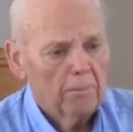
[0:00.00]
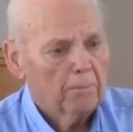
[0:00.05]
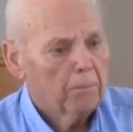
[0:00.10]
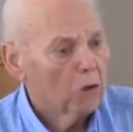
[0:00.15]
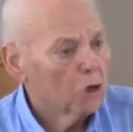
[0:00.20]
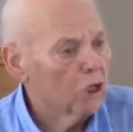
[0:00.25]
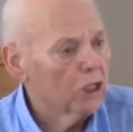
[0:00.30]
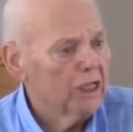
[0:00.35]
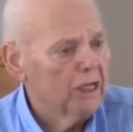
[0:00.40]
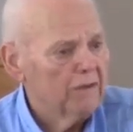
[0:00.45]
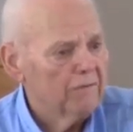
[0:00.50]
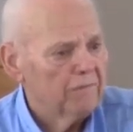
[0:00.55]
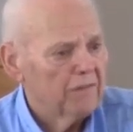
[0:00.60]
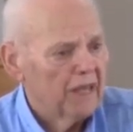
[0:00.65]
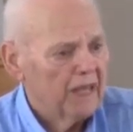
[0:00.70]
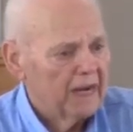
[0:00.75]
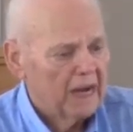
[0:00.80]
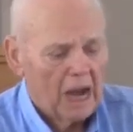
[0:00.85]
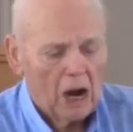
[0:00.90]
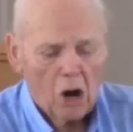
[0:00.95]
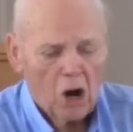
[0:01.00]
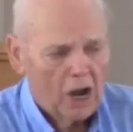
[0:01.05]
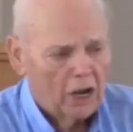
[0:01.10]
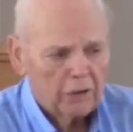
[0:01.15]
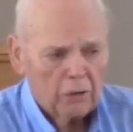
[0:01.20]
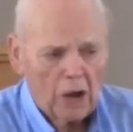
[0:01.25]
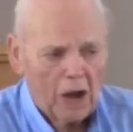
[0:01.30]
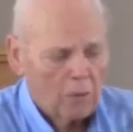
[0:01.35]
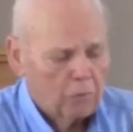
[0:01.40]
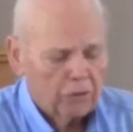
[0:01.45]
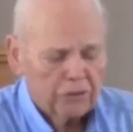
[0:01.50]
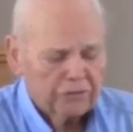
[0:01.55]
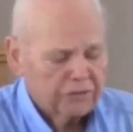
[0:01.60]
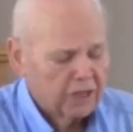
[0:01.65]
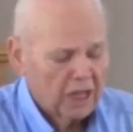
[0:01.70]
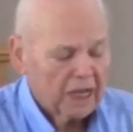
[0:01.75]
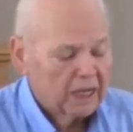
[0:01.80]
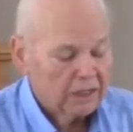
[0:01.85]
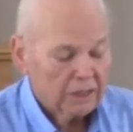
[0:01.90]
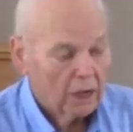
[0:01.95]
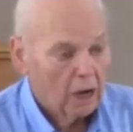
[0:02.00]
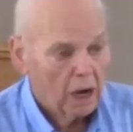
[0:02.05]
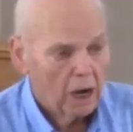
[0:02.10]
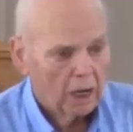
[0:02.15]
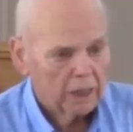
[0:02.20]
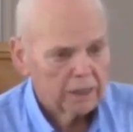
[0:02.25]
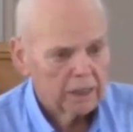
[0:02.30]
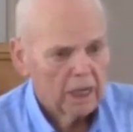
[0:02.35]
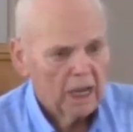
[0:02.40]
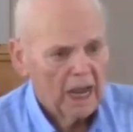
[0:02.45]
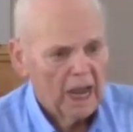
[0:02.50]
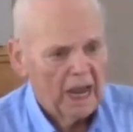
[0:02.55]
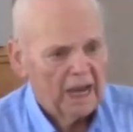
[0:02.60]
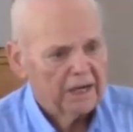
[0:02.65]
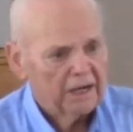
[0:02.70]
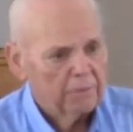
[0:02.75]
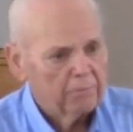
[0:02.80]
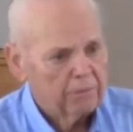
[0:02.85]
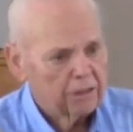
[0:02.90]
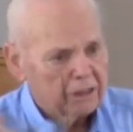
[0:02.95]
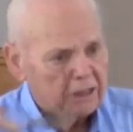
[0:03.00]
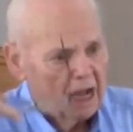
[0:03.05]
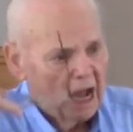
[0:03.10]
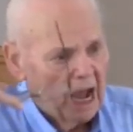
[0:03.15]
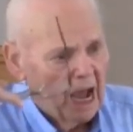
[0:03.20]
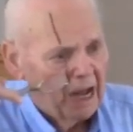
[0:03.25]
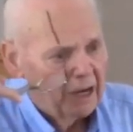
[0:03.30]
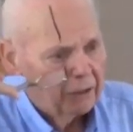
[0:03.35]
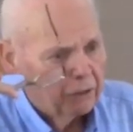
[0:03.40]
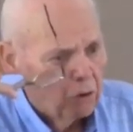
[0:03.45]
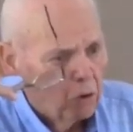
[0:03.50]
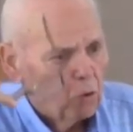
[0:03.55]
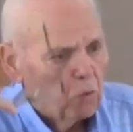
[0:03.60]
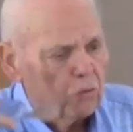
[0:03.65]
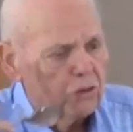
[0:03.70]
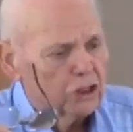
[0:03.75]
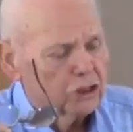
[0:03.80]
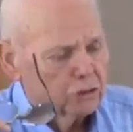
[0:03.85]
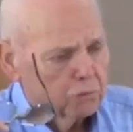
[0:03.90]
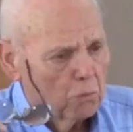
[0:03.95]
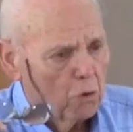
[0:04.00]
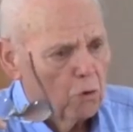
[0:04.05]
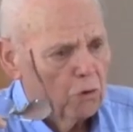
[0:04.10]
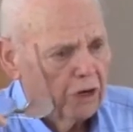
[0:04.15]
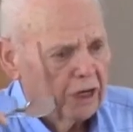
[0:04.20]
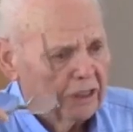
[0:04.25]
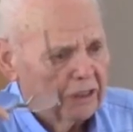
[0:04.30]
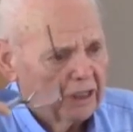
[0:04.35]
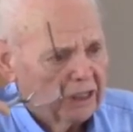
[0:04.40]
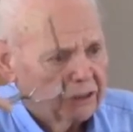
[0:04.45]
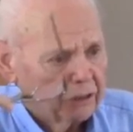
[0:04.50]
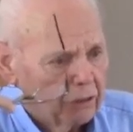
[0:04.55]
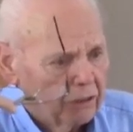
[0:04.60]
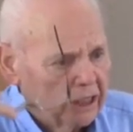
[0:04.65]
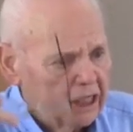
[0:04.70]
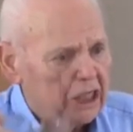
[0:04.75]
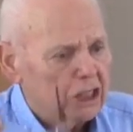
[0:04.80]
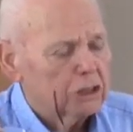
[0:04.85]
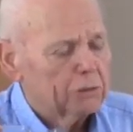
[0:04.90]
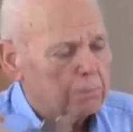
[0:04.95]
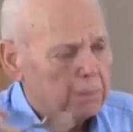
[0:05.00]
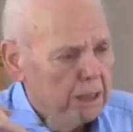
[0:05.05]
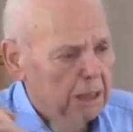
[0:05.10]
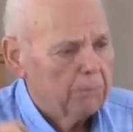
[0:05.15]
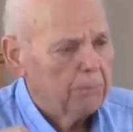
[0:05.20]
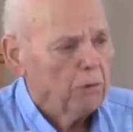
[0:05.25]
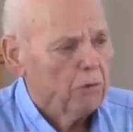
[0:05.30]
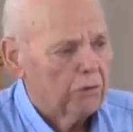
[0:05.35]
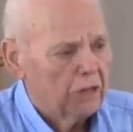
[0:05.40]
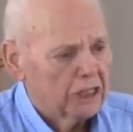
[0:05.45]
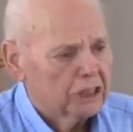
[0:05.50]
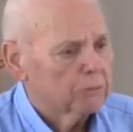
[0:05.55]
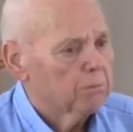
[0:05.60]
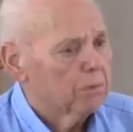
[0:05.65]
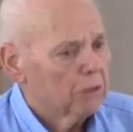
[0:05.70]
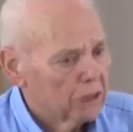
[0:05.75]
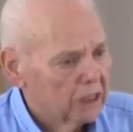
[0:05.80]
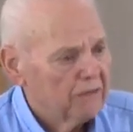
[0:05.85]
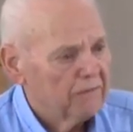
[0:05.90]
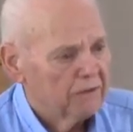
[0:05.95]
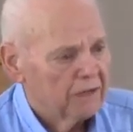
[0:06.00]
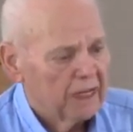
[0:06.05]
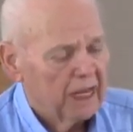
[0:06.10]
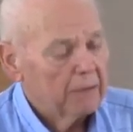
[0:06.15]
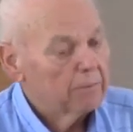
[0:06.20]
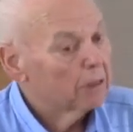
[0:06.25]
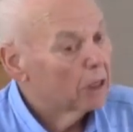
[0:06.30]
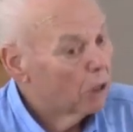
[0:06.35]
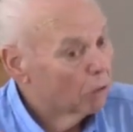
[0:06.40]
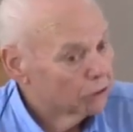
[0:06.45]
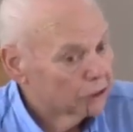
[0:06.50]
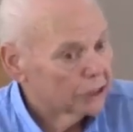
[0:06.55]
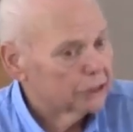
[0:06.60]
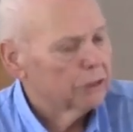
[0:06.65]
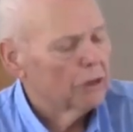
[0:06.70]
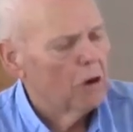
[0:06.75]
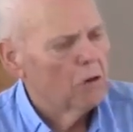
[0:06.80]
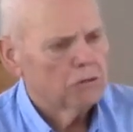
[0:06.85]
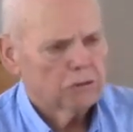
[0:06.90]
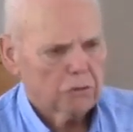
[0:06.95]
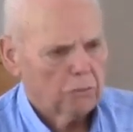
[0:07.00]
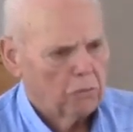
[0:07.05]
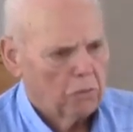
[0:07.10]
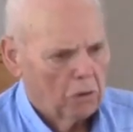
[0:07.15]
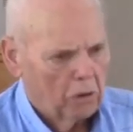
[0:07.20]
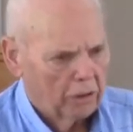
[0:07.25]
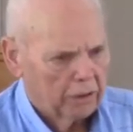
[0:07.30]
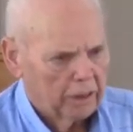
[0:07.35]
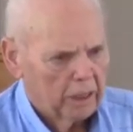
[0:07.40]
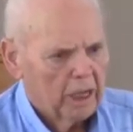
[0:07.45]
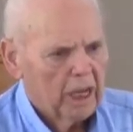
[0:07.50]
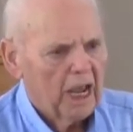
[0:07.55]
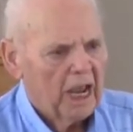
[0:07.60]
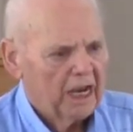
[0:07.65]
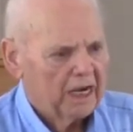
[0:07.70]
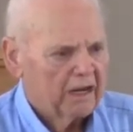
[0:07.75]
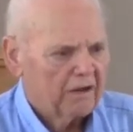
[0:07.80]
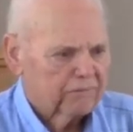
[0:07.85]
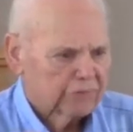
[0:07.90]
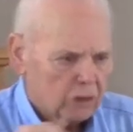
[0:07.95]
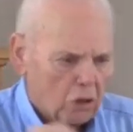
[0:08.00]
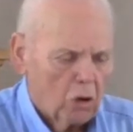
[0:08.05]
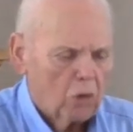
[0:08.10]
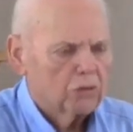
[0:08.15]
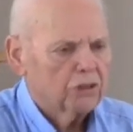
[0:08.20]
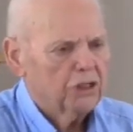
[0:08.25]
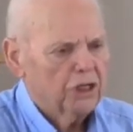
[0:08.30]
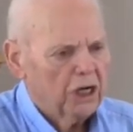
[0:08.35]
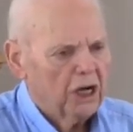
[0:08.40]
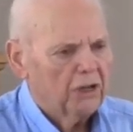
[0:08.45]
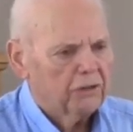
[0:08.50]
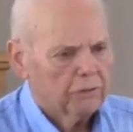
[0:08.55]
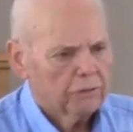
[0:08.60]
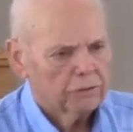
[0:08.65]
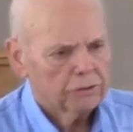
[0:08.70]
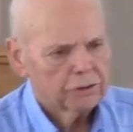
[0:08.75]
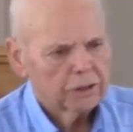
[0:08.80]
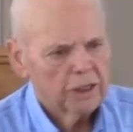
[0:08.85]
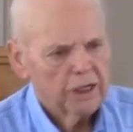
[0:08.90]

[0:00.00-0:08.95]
believed that. I, I would think not. And but I know this morning that there is people that's believing that because I talked to one and I've talked to others.